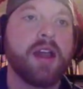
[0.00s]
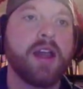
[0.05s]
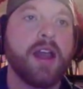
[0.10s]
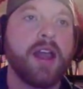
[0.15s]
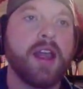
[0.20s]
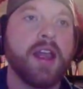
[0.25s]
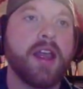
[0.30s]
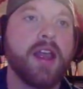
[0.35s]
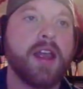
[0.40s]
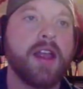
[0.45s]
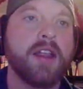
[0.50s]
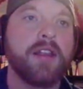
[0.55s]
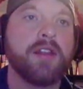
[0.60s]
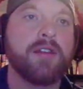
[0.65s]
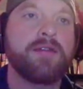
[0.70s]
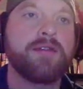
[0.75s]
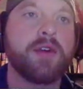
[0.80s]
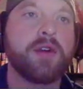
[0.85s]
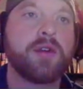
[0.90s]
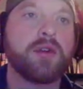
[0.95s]
and the
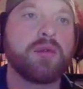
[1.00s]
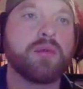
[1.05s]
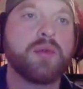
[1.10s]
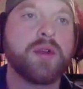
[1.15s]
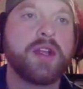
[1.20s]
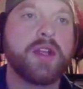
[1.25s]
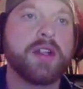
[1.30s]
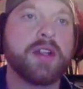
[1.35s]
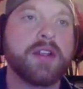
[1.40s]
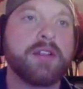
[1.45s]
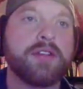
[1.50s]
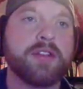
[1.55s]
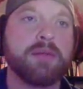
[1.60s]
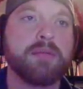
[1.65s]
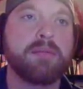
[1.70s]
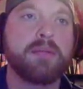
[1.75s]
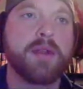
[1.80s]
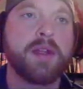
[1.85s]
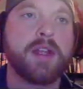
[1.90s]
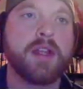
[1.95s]

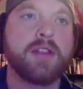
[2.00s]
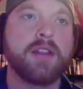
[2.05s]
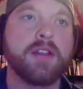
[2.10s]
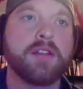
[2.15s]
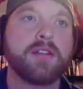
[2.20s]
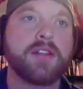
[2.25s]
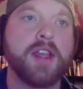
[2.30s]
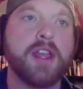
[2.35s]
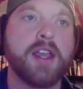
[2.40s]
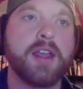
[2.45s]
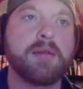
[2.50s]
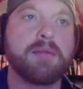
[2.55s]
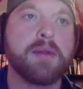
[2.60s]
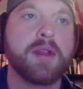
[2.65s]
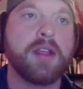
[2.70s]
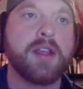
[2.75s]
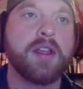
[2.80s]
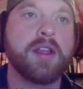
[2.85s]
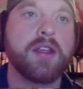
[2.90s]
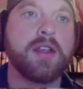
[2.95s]
photorealism in this game
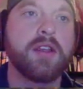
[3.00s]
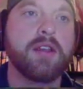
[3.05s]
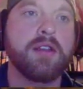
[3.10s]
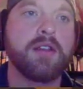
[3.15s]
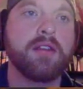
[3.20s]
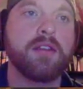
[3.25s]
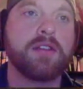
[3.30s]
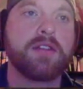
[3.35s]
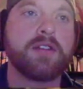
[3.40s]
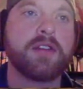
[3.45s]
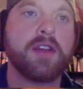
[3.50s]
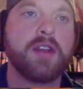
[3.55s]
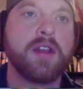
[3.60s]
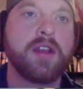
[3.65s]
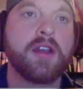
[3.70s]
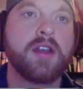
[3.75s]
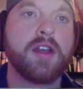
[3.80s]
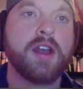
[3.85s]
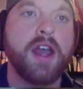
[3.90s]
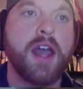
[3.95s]
is
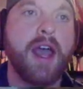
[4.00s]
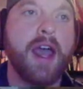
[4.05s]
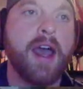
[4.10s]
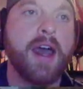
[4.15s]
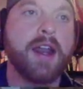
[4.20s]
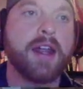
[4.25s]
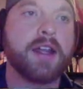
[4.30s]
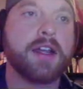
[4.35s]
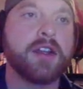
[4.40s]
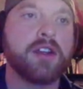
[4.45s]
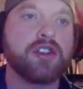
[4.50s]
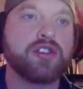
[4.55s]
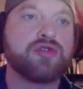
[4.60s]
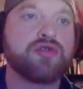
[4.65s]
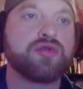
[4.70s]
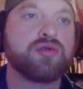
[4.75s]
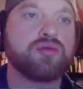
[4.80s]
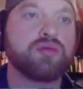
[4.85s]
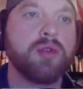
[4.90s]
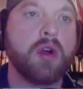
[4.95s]
out of
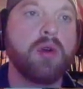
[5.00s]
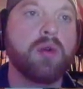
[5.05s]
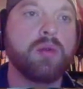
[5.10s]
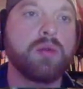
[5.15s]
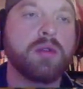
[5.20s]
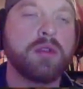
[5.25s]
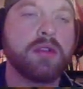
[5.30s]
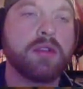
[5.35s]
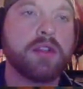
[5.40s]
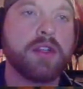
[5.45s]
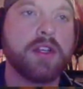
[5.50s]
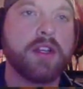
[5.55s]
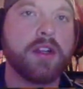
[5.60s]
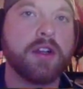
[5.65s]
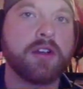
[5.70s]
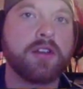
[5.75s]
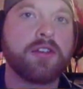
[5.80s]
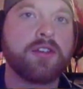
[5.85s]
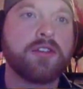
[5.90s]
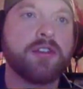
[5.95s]
control. It
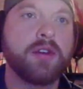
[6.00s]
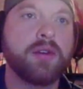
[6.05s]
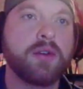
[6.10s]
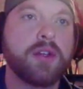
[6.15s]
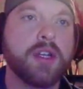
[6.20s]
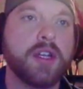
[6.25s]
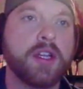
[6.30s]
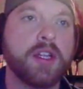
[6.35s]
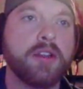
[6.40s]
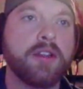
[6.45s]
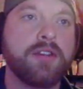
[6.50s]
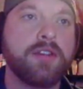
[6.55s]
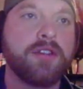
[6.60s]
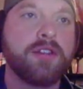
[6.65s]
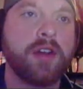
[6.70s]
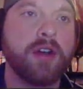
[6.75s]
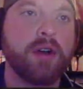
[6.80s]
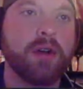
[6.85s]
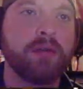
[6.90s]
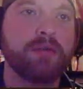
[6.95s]
looks so good.
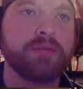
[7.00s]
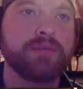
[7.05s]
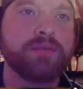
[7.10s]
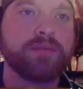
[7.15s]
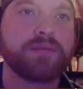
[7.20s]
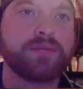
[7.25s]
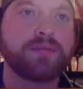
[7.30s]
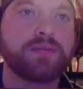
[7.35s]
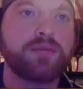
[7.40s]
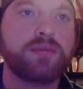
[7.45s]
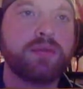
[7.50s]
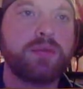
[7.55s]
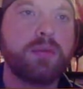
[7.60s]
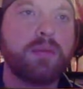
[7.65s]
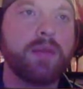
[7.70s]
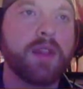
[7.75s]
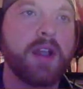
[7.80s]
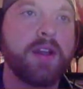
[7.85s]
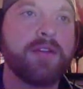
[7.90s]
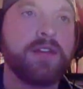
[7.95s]
So
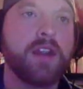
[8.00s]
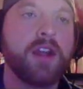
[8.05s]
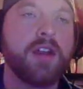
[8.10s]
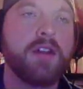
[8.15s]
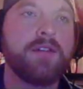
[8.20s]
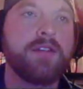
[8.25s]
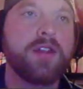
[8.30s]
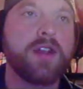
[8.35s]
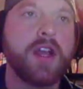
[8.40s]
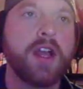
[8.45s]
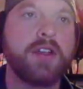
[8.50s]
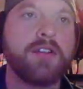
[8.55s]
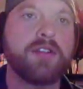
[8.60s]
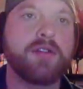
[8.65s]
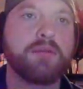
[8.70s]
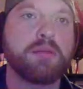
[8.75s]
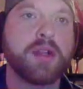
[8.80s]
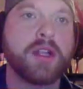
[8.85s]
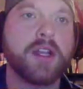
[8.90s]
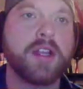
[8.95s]
if none of you guys
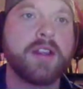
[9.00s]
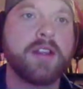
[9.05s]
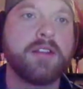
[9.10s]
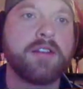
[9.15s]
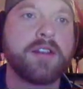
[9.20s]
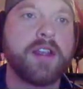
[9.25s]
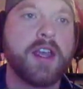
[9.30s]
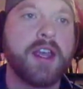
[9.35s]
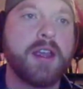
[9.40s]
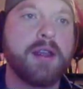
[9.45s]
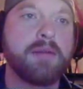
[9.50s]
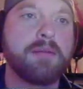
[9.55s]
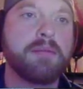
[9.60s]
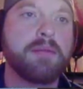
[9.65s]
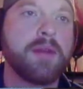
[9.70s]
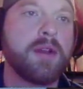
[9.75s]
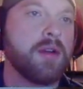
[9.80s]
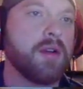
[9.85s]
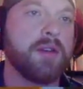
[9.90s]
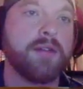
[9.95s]
have played this
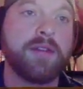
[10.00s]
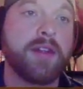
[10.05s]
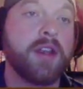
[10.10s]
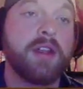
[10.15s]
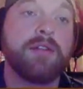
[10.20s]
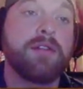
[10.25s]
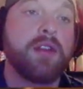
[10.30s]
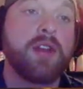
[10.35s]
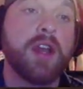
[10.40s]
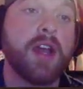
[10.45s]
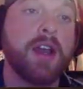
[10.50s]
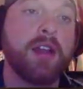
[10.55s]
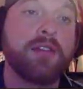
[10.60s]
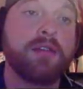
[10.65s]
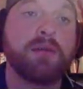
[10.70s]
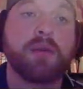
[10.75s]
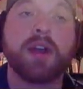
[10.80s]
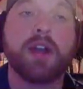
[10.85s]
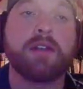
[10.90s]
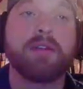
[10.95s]
game, or if any of you guys,
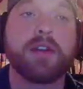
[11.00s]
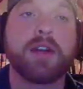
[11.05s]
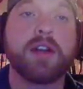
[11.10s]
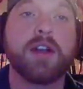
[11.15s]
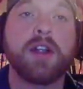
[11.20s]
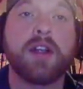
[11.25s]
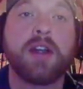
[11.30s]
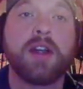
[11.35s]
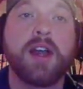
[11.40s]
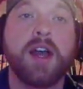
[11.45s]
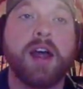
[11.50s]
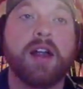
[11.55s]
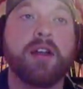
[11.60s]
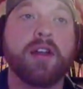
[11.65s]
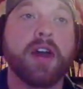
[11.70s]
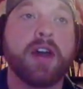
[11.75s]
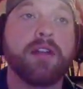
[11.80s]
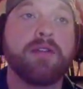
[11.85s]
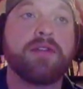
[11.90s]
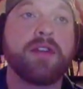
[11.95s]
whatever, I don't
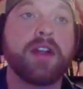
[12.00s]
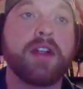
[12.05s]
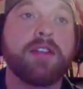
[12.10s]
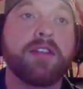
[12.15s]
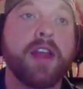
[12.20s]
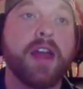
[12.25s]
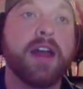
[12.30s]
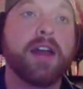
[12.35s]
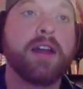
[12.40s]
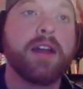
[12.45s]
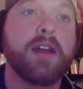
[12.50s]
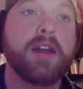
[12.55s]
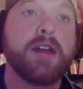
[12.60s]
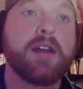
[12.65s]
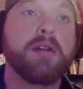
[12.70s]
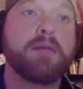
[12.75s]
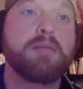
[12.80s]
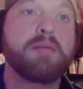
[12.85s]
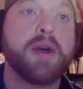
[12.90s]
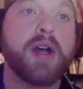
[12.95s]
know how to phrase that,
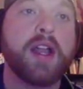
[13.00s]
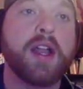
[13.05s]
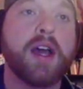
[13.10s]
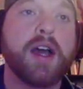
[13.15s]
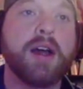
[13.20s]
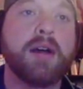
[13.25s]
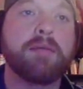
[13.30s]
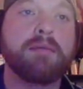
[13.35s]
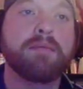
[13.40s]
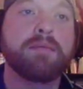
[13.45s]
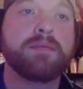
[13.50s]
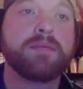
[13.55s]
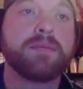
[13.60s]
but